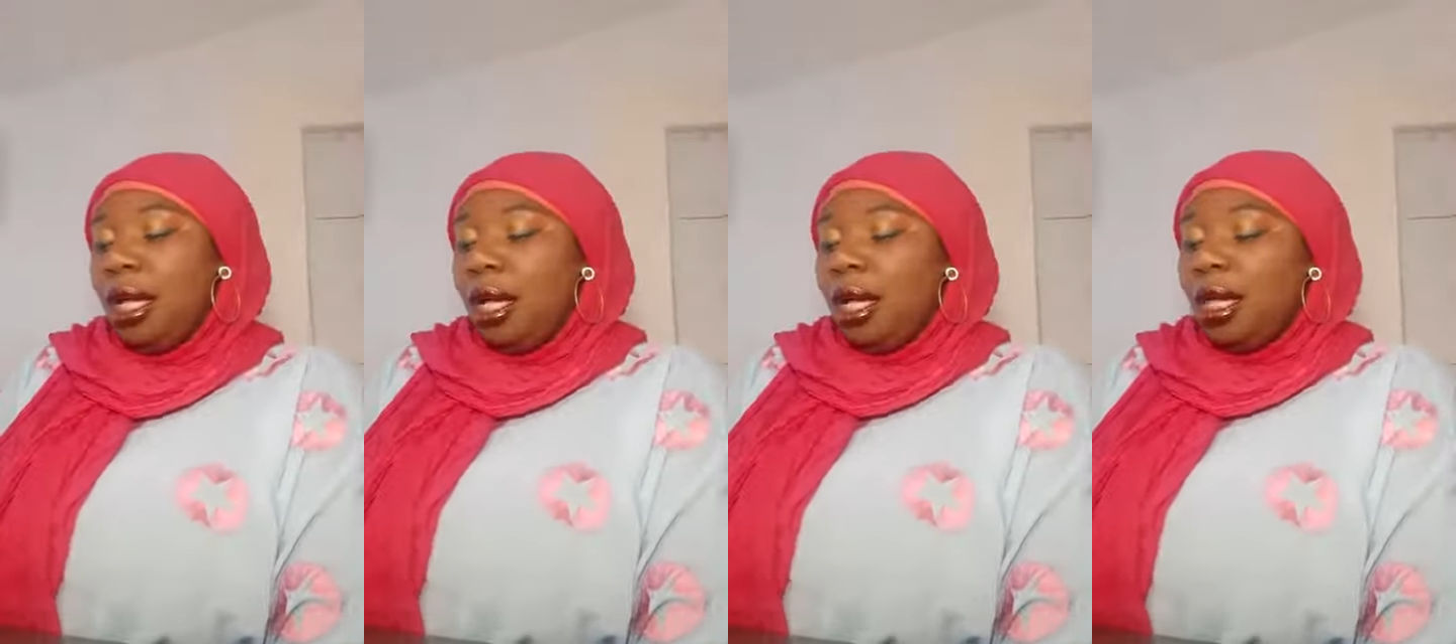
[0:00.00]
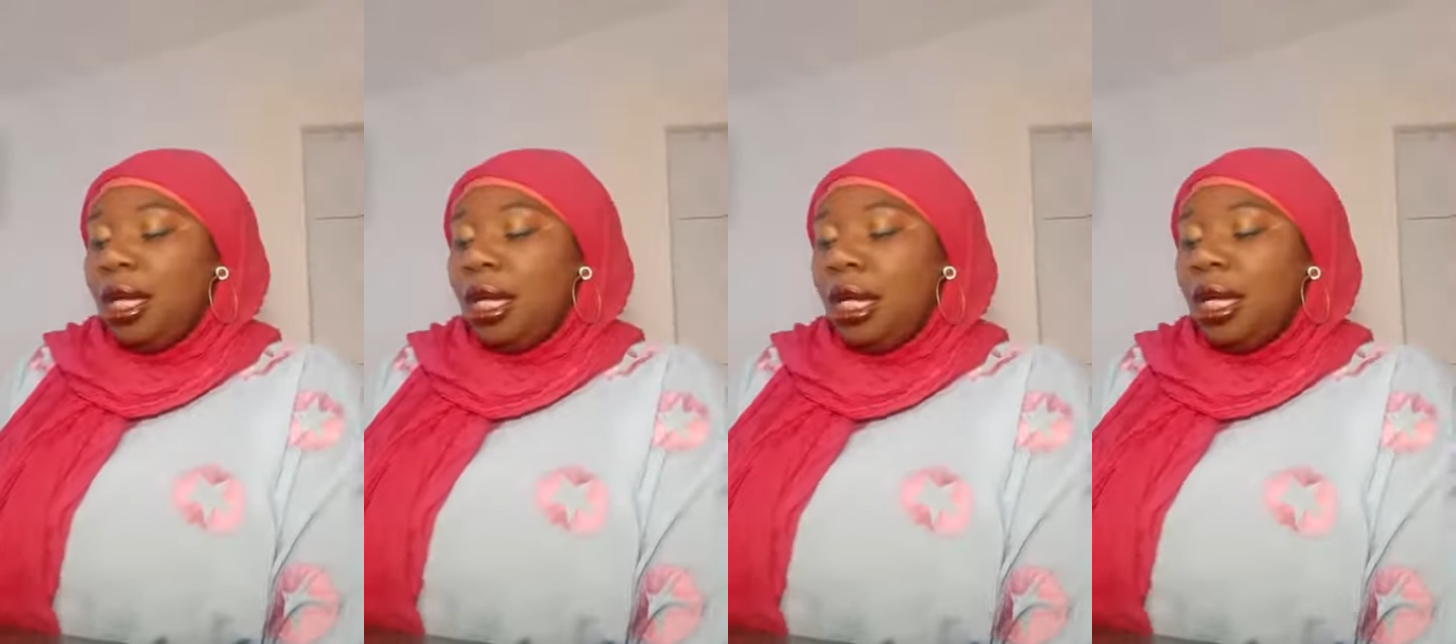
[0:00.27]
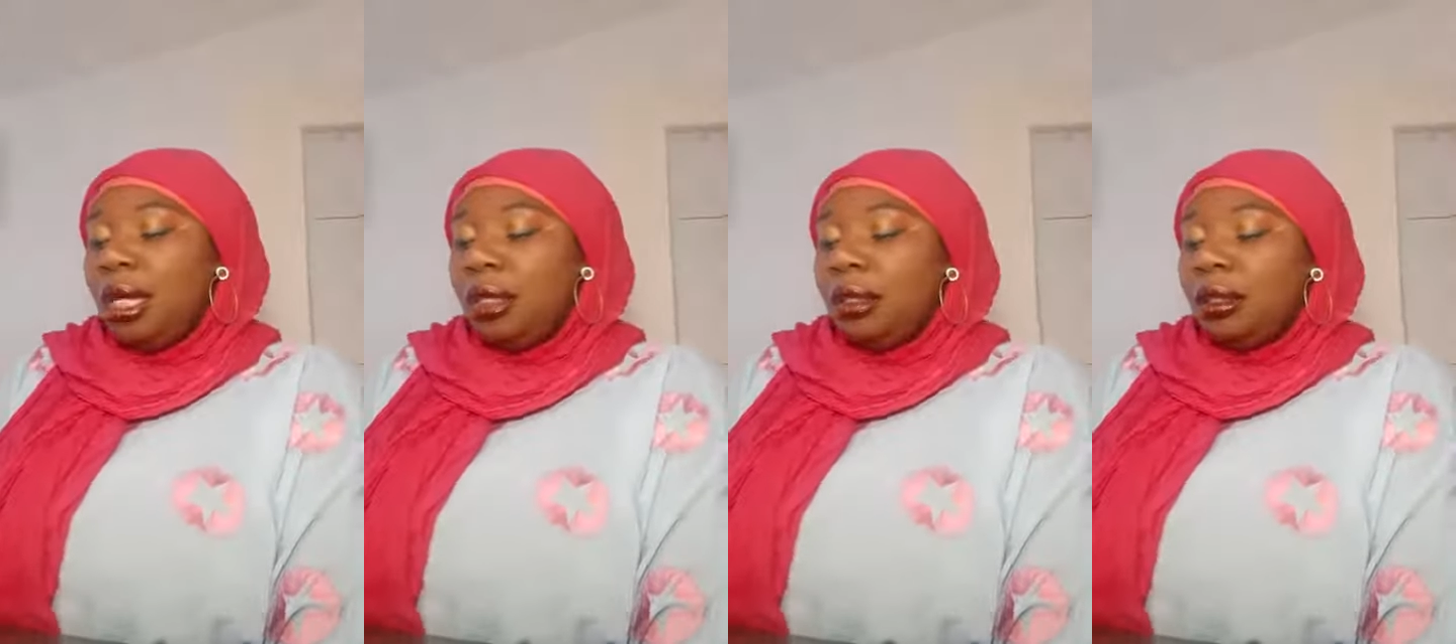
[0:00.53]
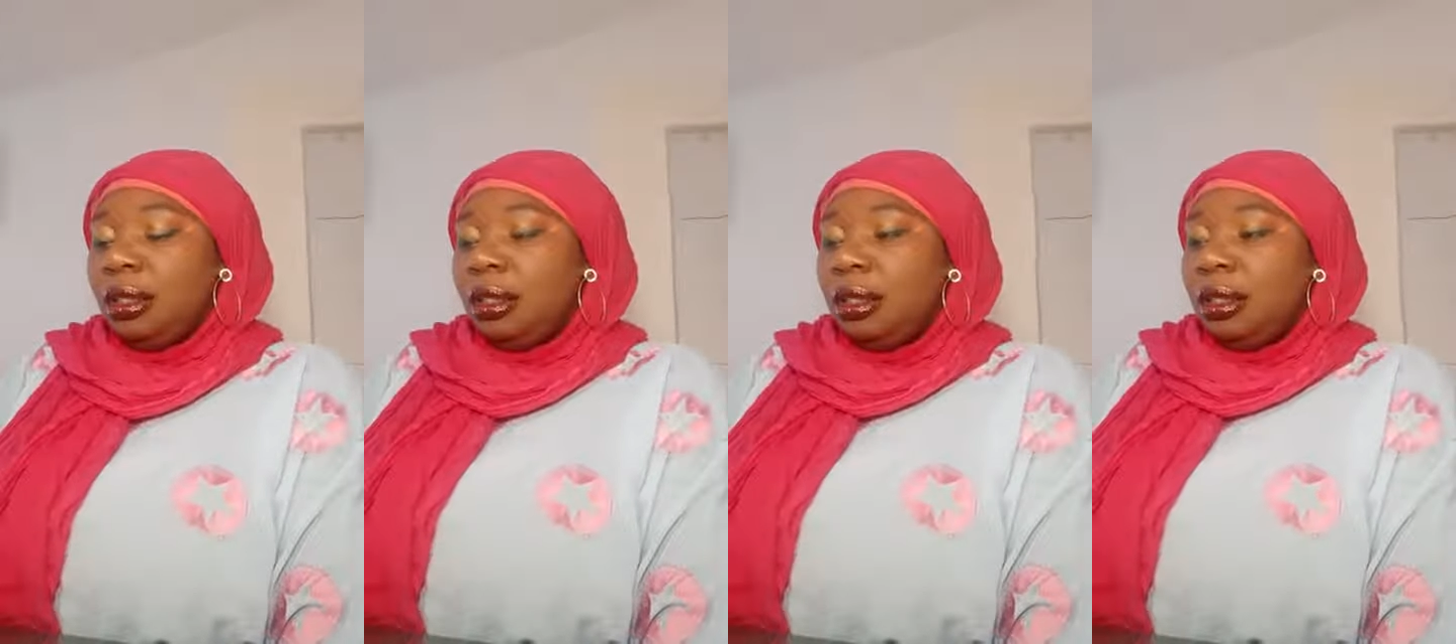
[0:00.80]
You know?
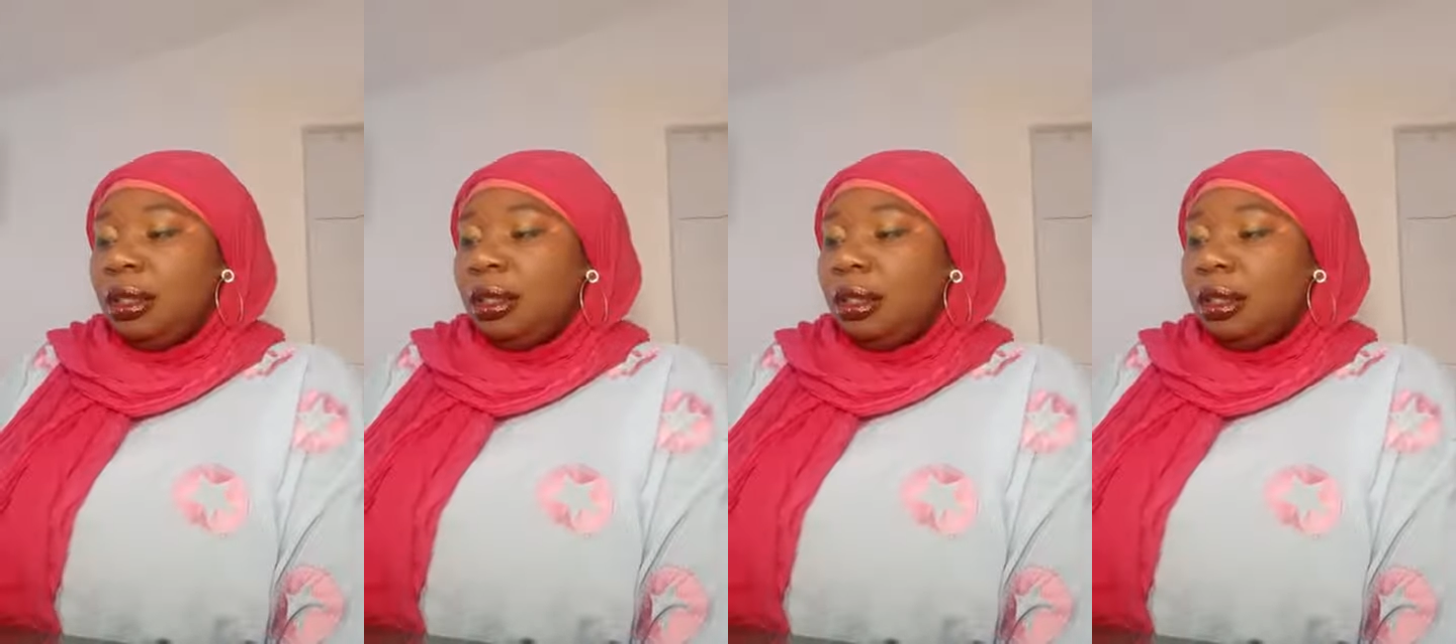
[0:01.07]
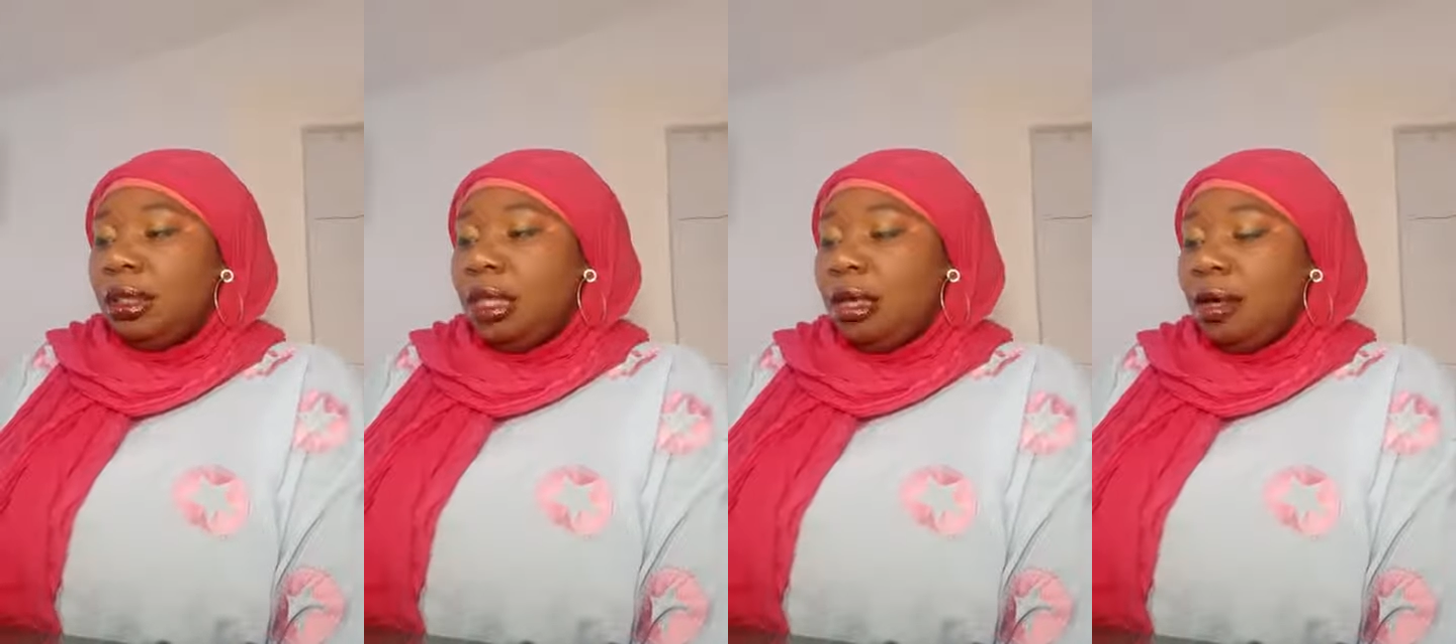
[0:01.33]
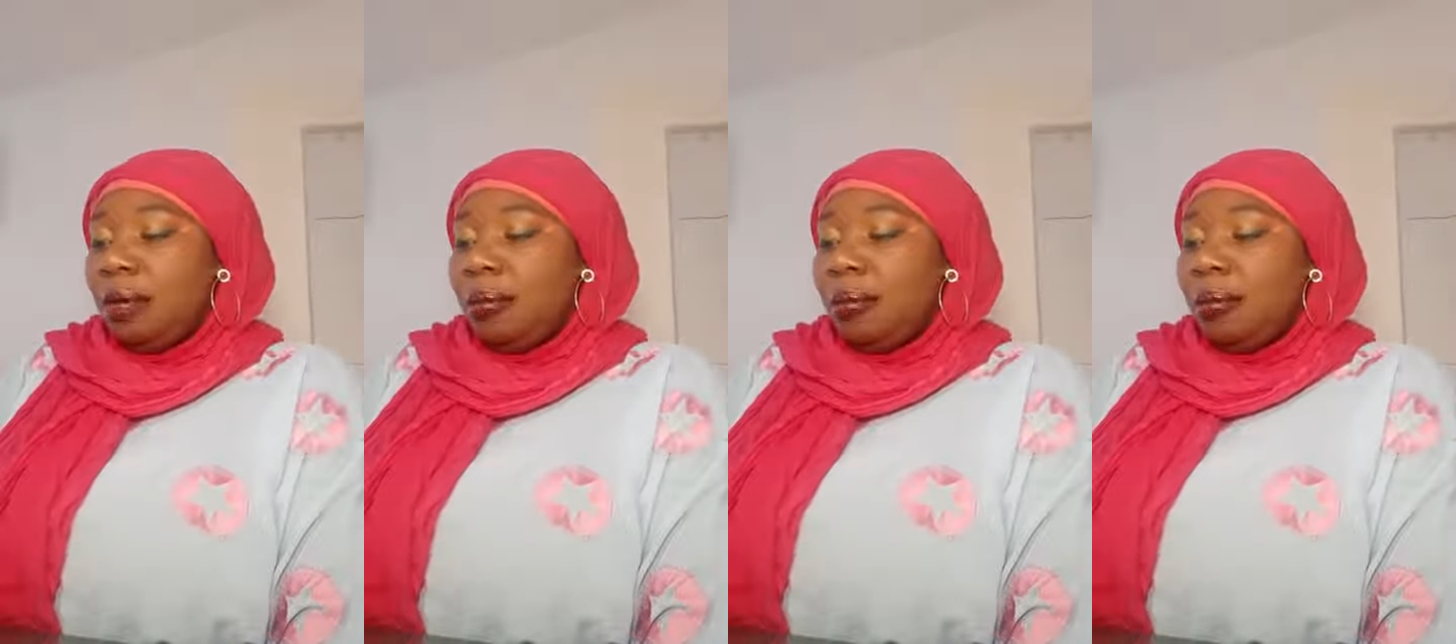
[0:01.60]
So,